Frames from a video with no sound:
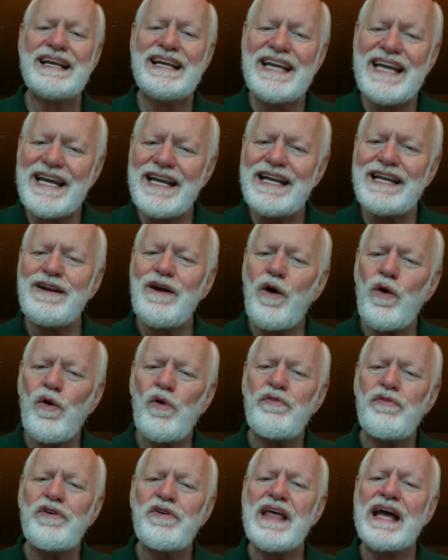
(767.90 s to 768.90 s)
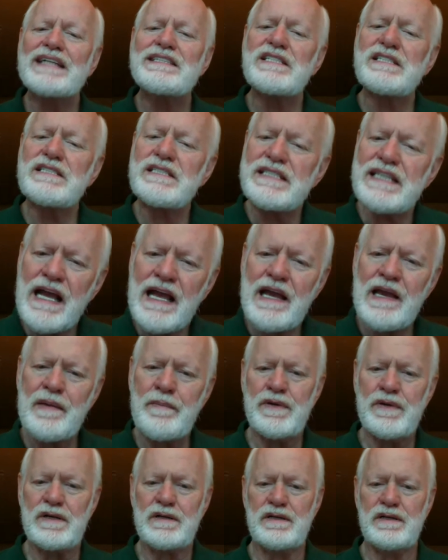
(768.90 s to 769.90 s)
Getting over that
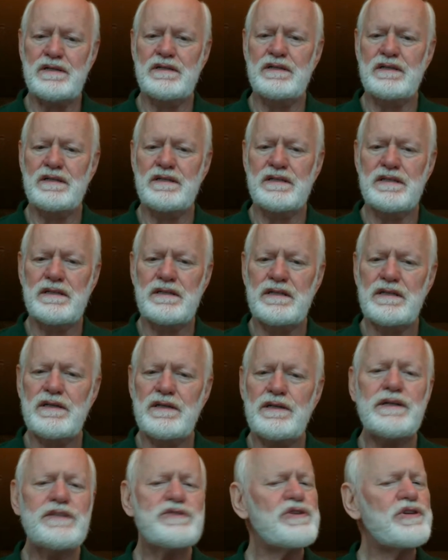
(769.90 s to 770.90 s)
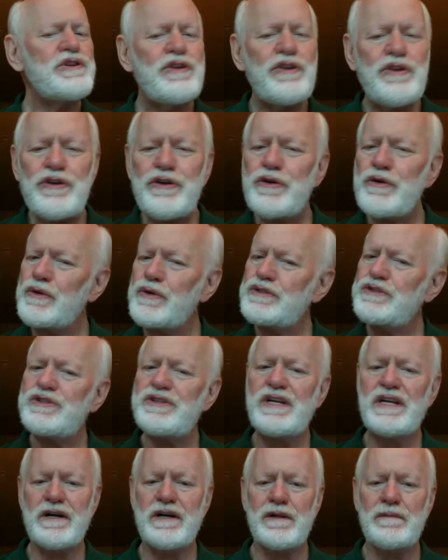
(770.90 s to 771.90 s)
shame is a huge
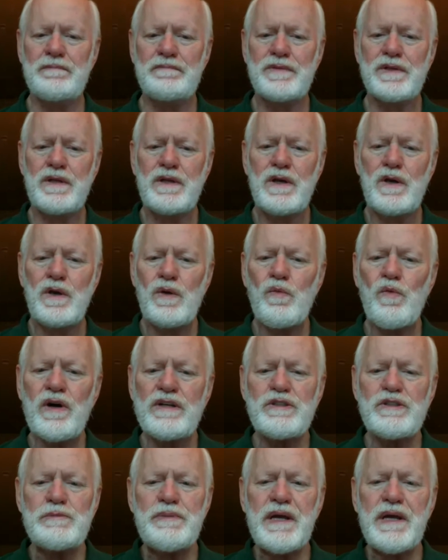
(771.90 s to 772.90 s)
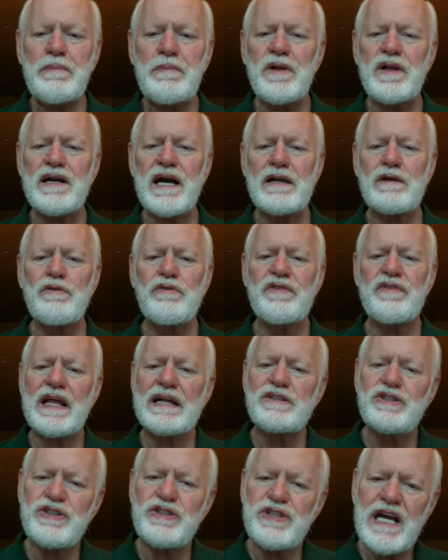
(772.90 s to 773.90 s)
deal. Once people got over
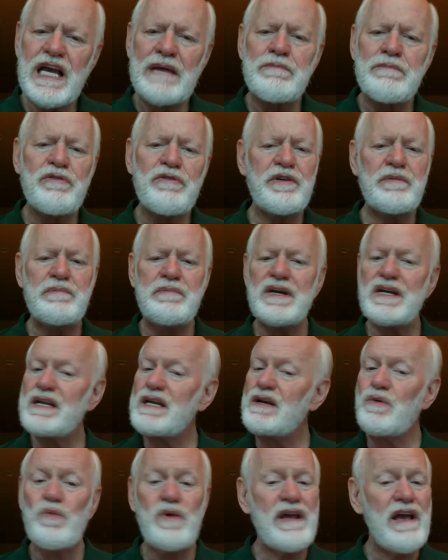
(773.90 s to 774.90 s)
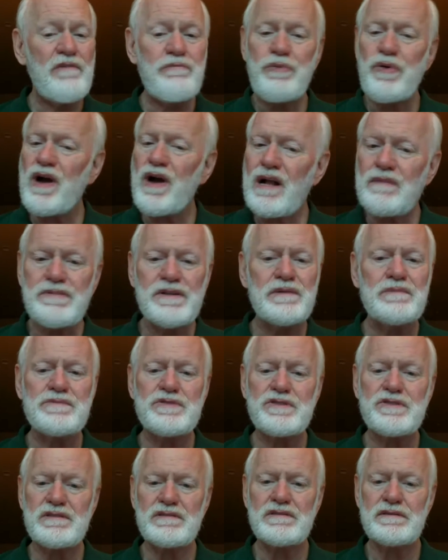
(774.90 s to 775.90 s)
that shame of admitting we have
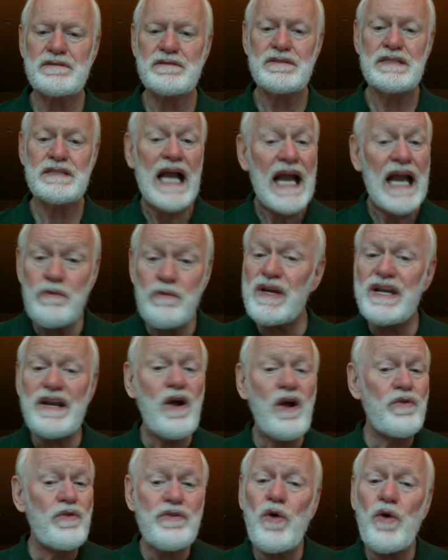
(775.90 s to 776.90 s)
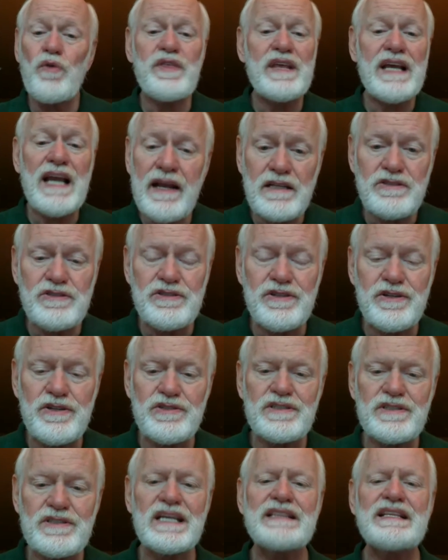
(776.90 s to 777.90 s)
problems and we don't know the
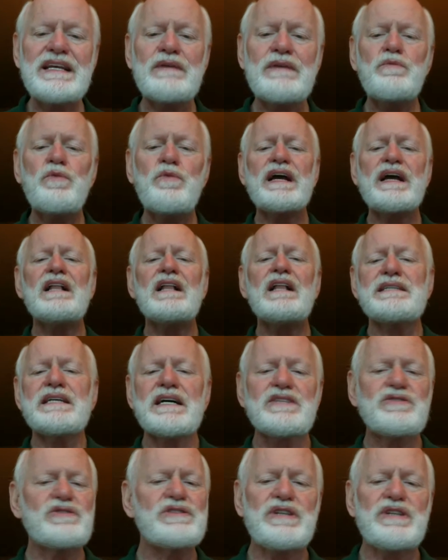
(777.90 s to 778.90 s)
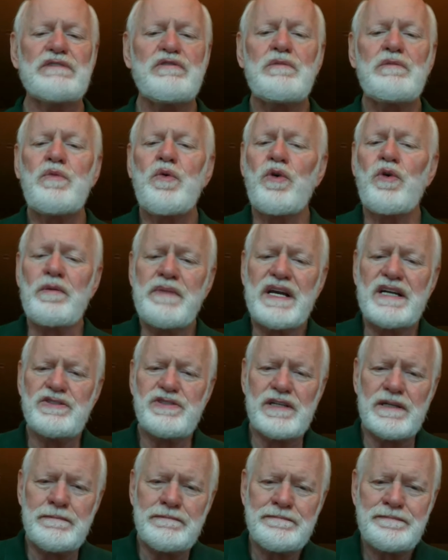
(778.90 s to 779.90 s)
answers. And what Alan does is even more
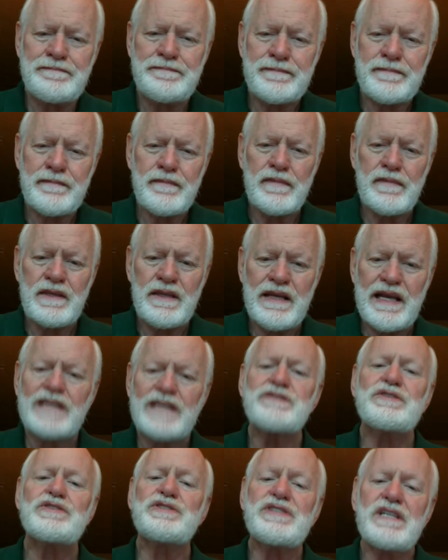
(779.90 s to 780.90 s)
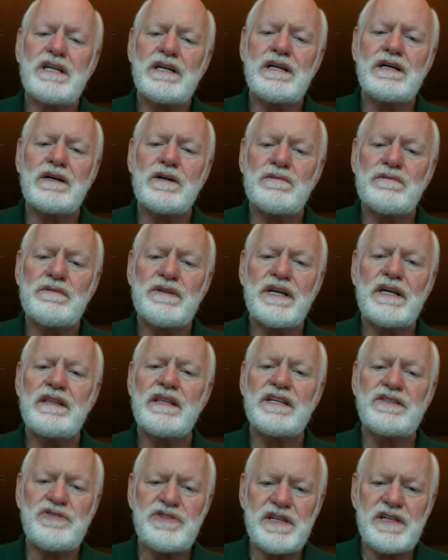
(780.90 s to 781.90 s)
amazing. As a CEO, he
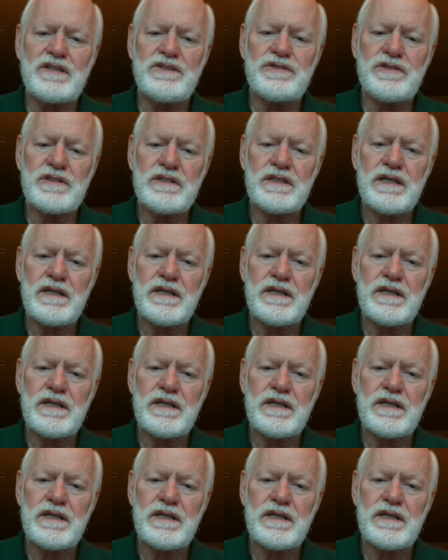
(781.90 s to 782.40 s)
then says,